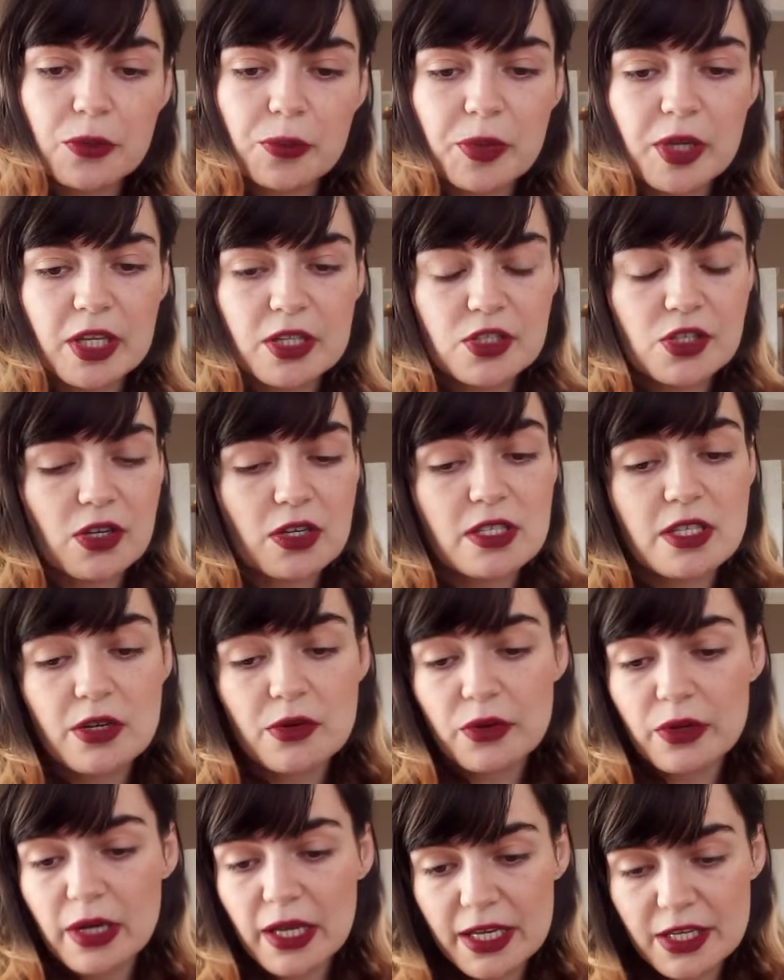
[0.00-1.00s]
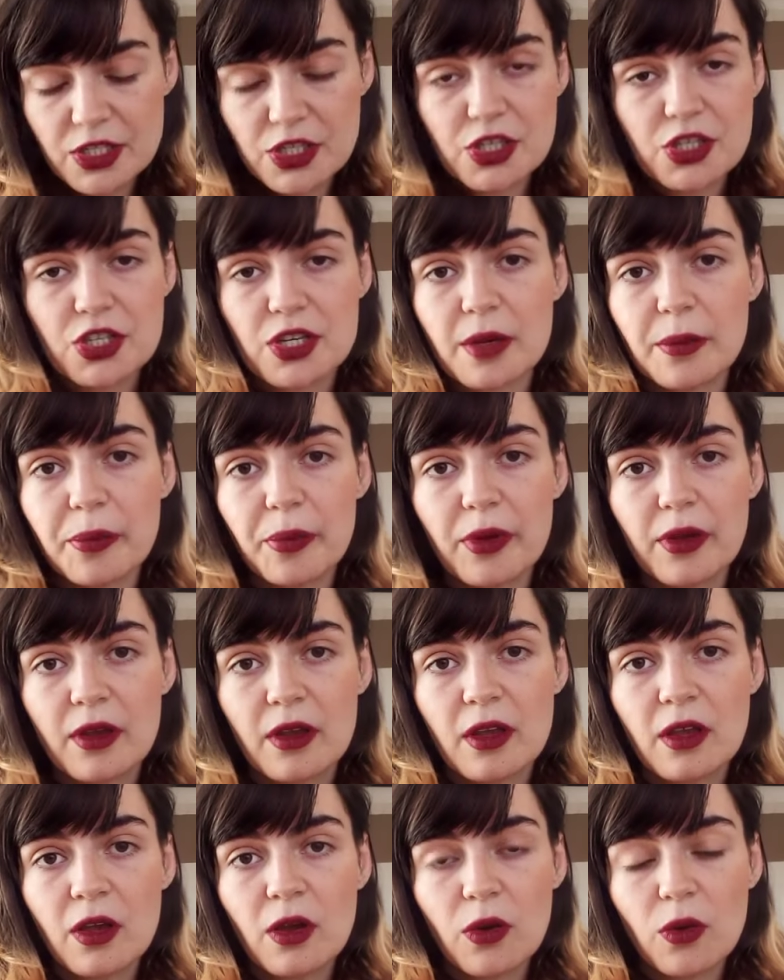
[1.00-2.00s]
be a toxic relationship
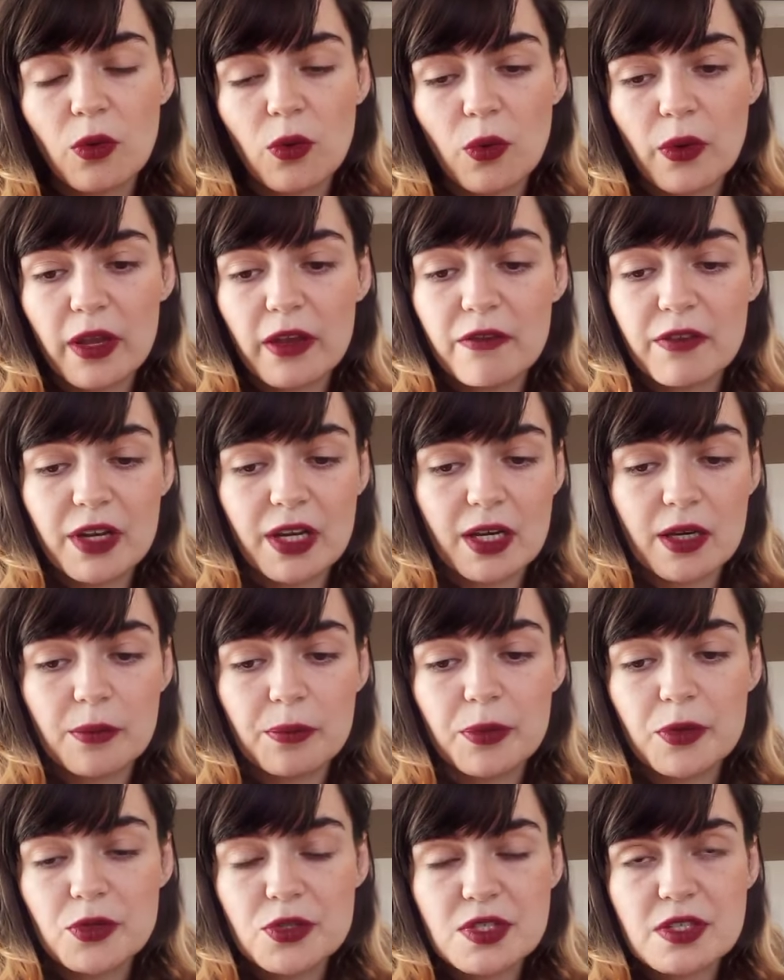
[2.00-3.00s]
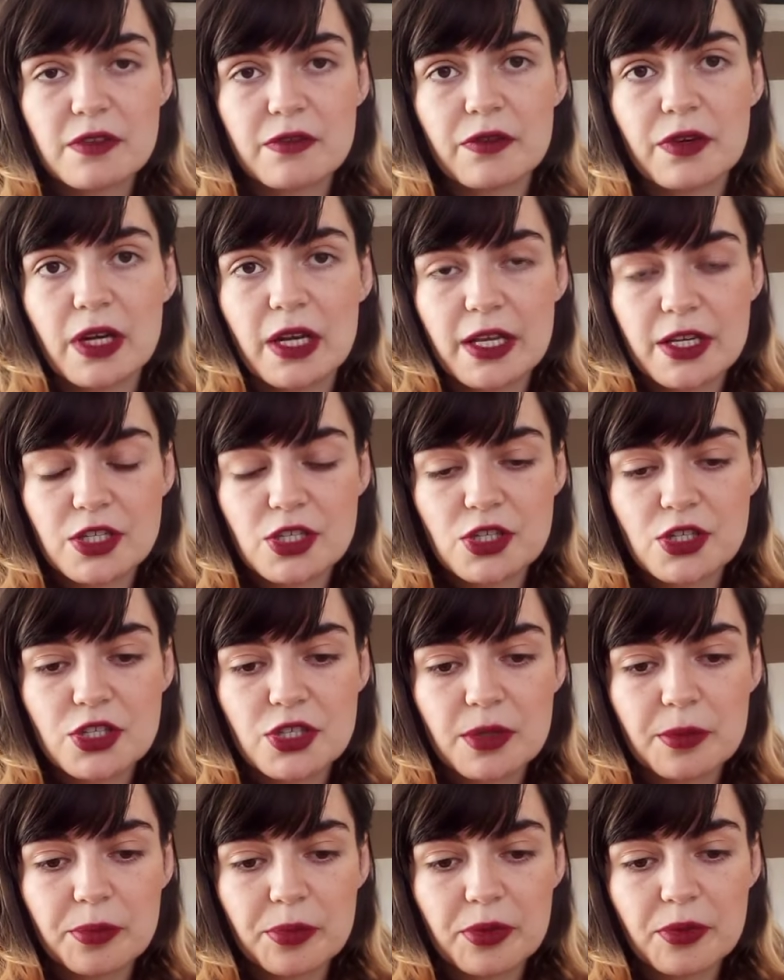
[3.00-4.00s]
or even an abusive relationship,
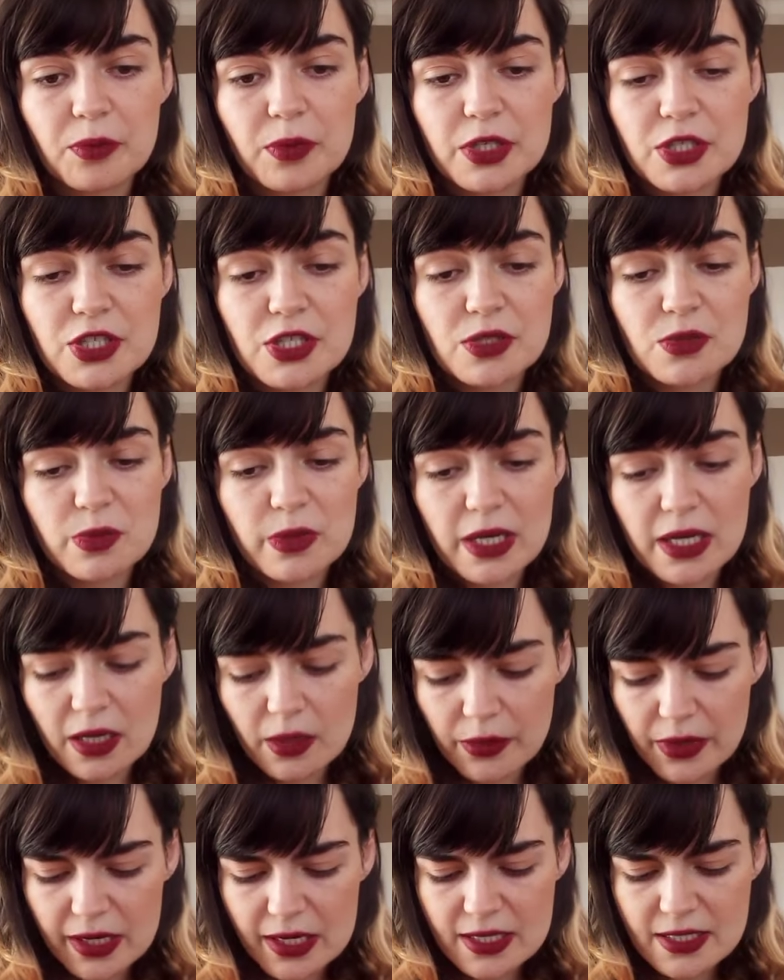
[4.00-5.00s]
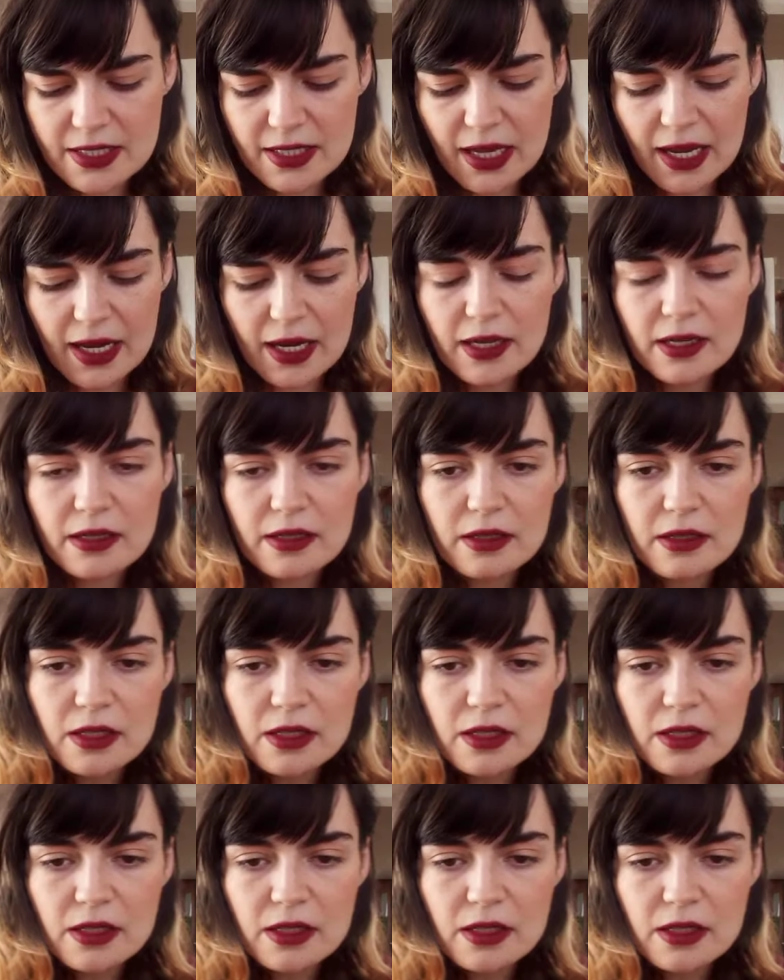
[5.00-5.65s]
which is really, really sad.